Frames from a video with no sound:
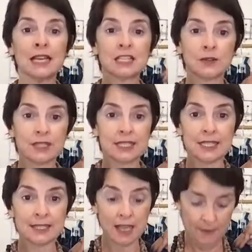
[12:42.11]
So it
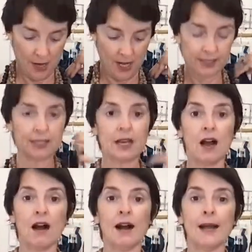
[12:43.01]
sits up nice and
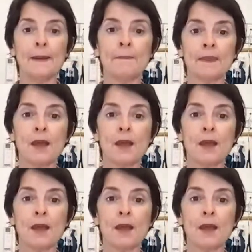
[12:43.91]
high,